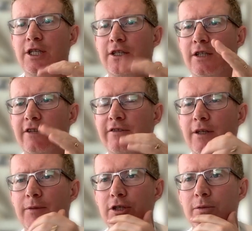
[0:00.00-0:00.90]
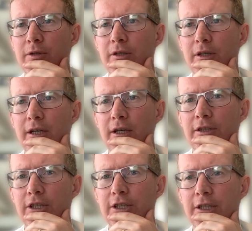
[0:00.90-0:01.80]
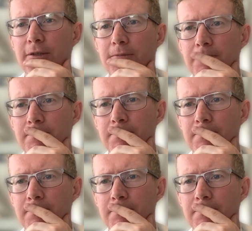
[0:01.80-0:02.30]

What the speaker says: for senior living, I'm assuming, JJ.